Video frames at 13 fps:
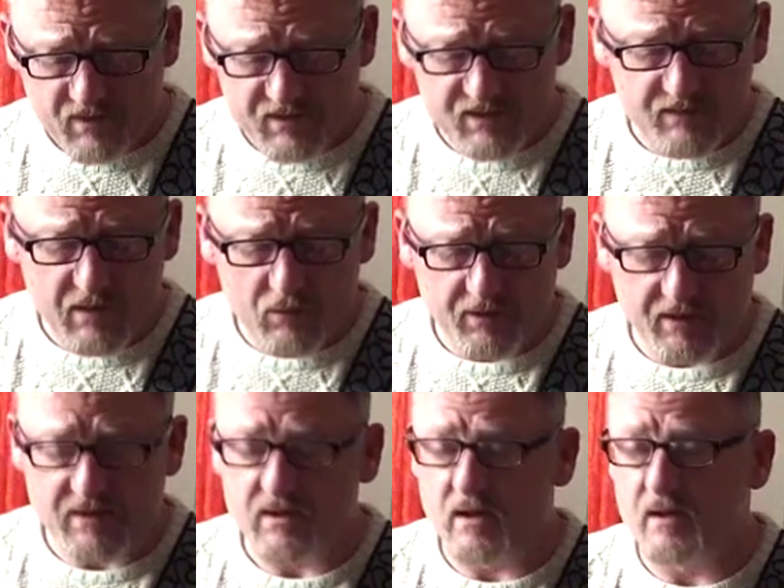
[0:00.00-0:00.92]
Some older
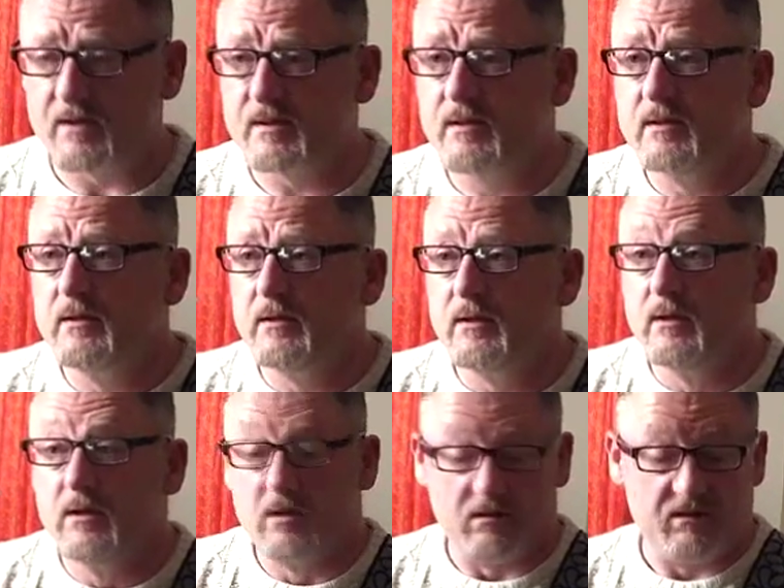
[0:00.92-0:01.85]
guitars,
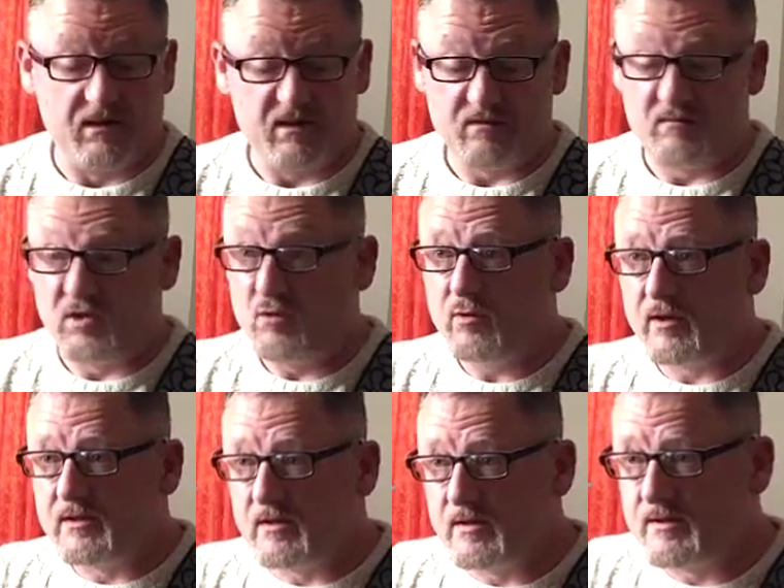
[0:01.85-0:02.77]
indeed some newer
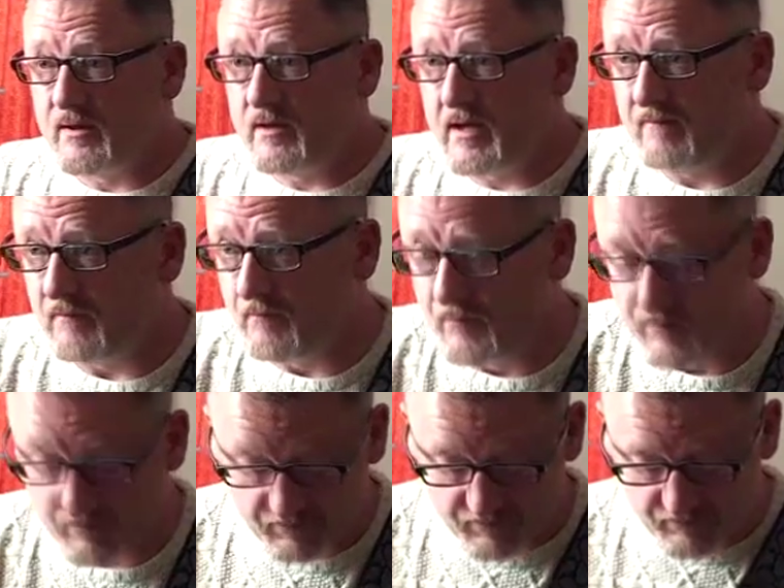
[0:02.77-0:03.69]
guitars, don't have them.
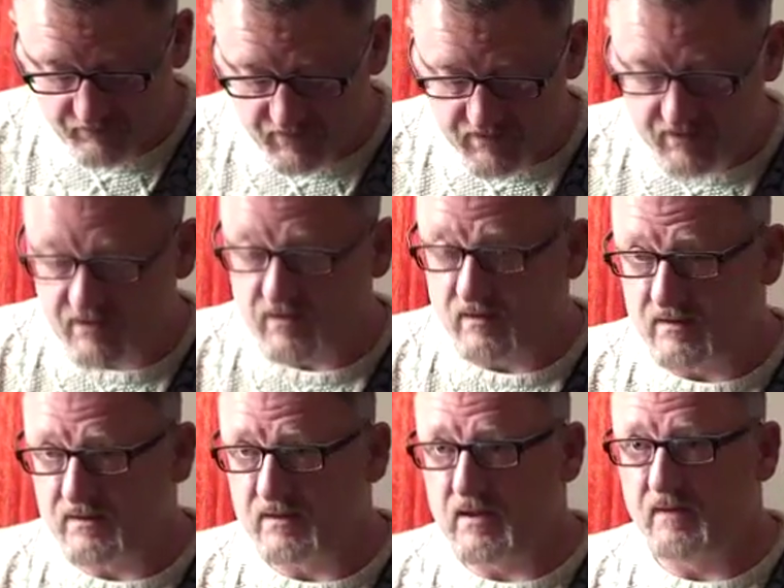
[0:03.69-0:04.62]
This guitar
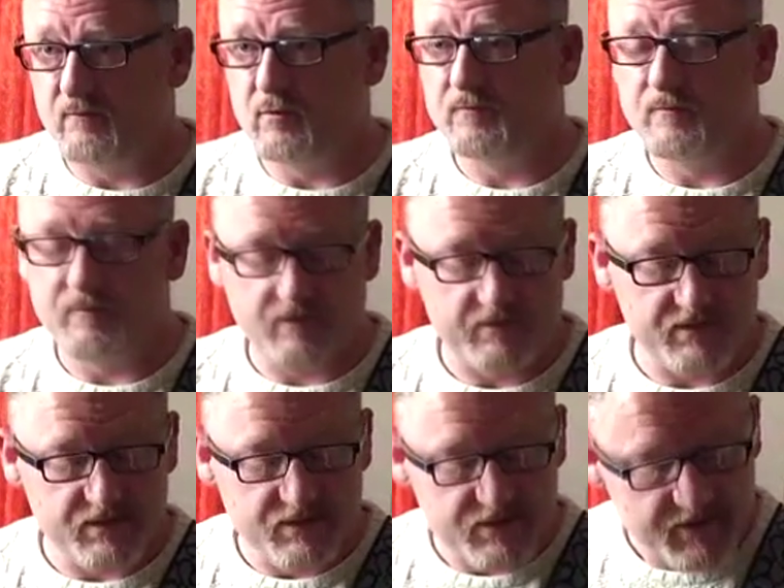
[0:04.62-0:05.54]
doesn't have one, for
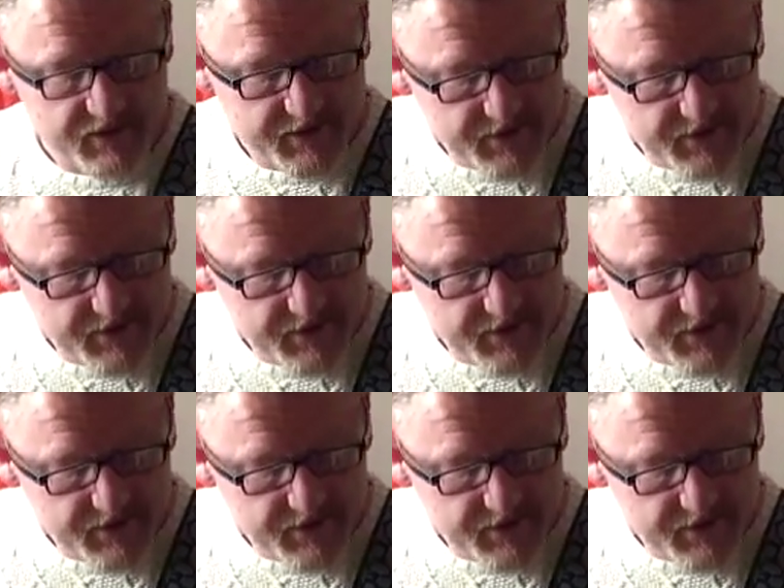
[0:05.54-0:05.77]
instance.